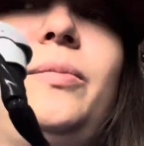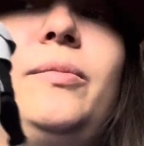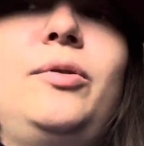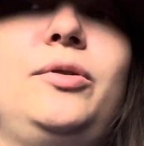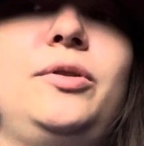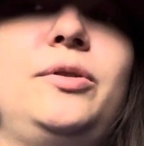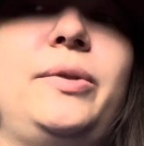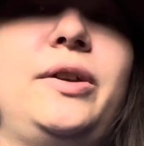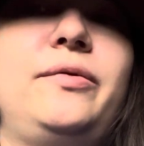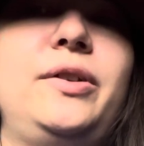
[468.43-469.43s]
both of them
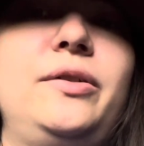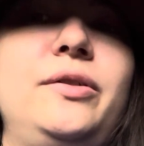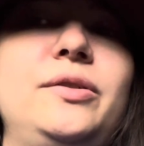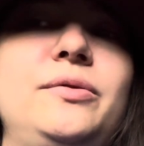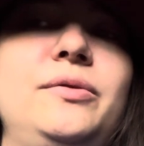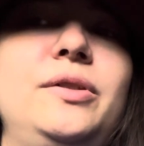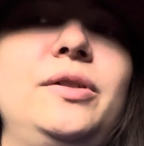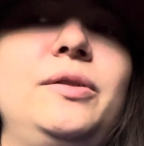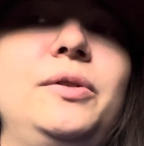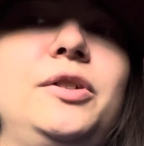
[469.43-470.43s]
have hair that's
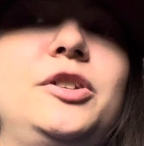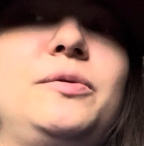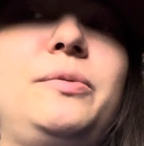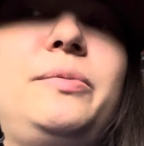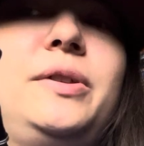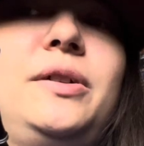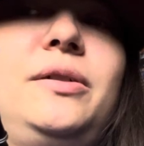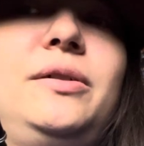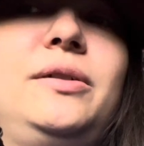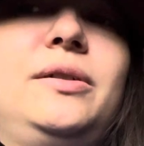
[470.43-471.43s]
really sweeping
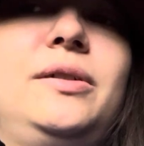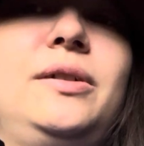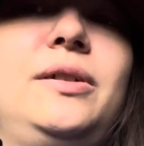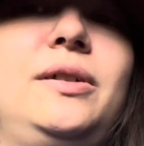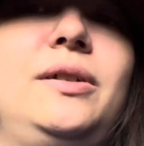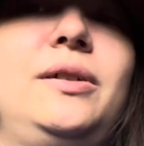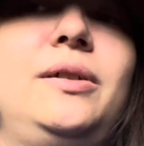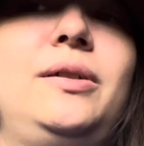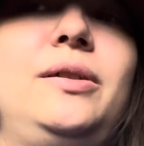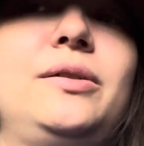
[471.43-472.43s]
out.
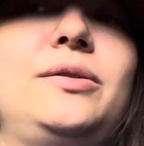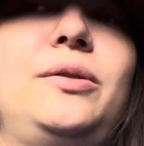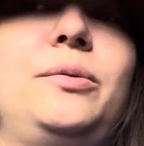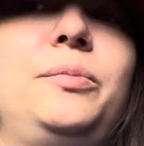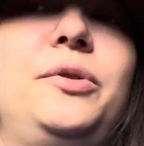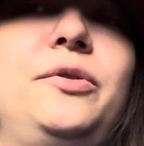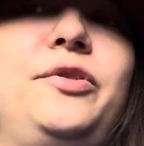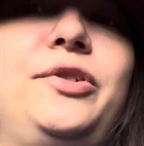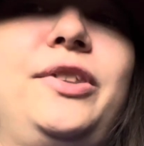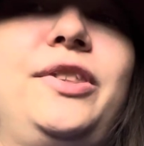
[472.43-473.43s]
It looks all
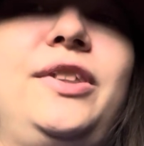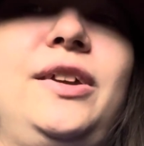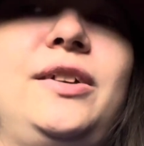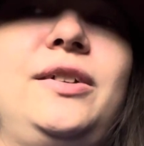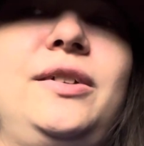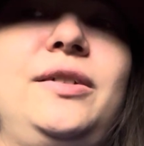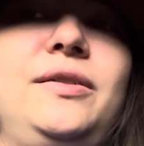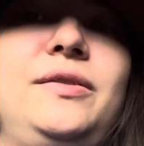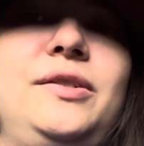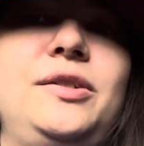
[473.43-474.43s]
beautiful and thick,
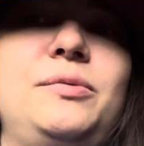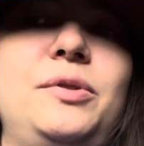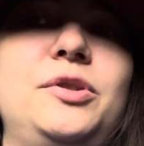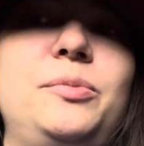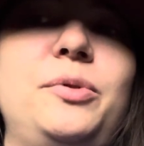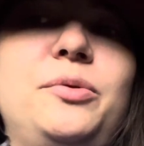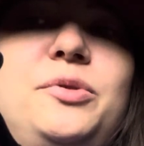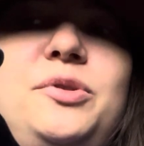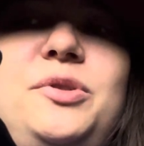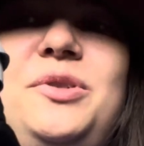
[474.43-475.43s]
which is what it's
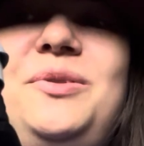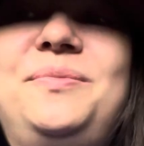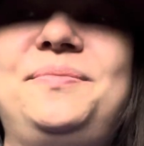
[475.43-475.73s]
supposed to.